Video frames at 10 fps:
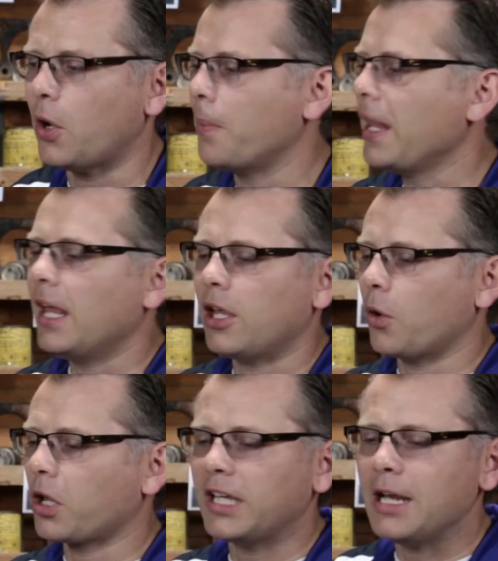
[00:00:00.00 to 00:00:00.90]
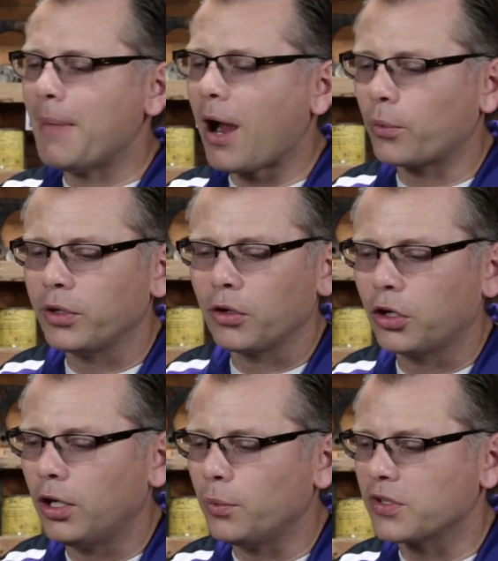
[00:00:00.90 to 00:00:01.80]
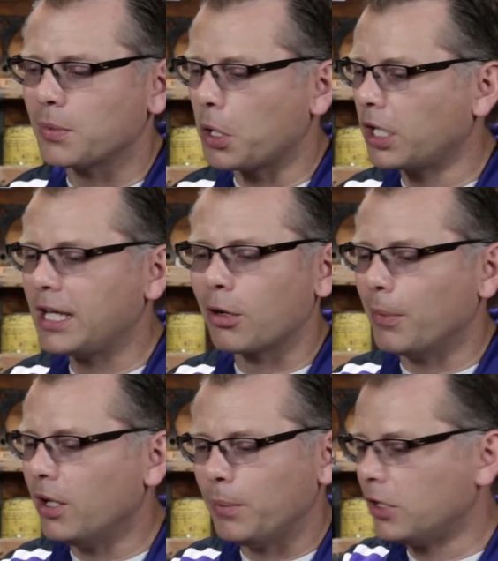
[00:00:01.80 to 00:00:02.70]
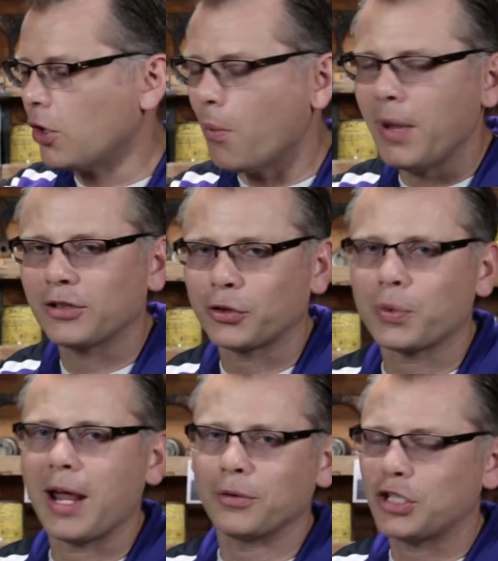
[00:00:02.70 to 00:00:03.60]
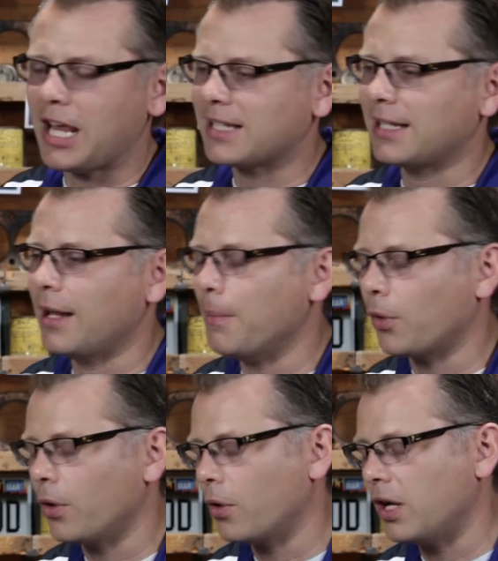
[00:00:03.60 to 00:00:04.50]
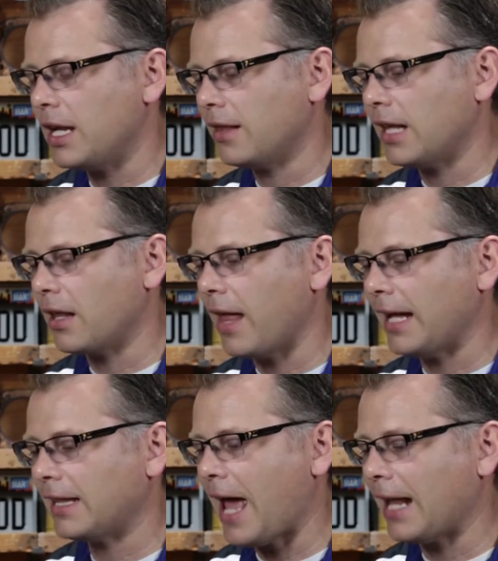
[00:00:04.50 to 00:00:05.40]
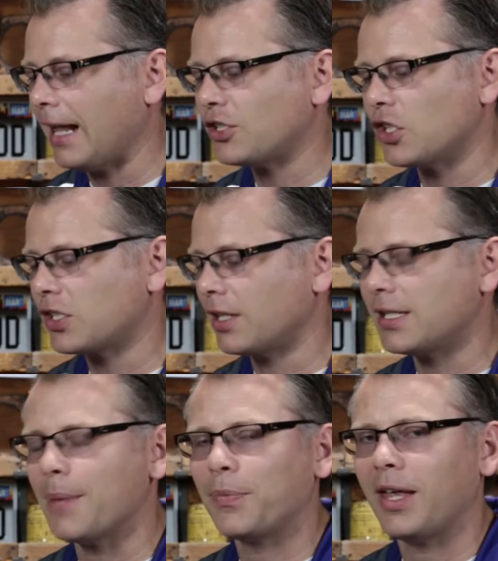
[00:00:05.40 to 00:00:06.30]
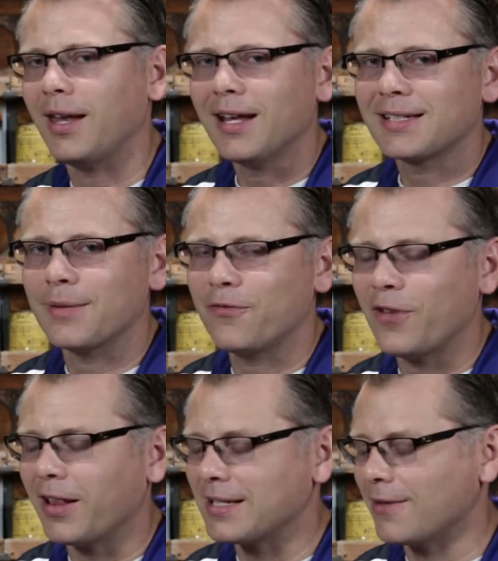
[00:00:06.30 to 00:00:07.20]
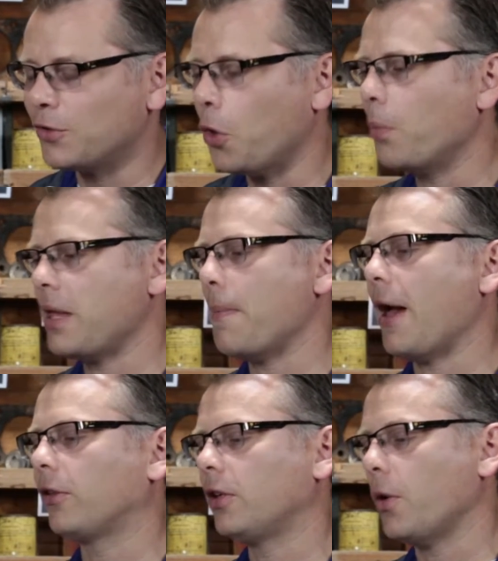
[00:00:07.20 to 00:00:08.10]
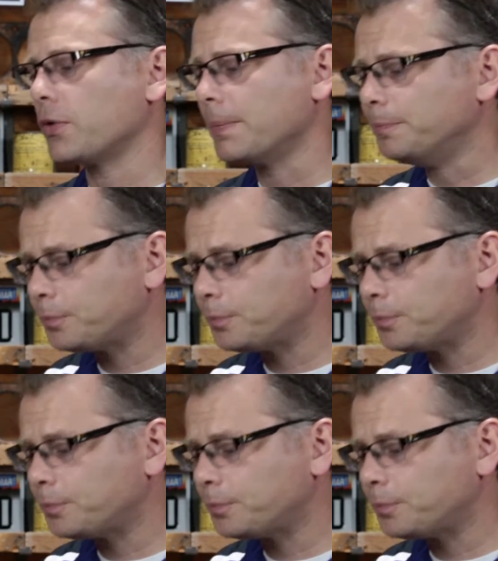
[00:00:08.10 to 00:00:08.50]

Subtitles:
So, you know, clean them out real good with some cleaner, but don't mess around chasing them or anything like that. That's just a tip that some fellas have told me about those.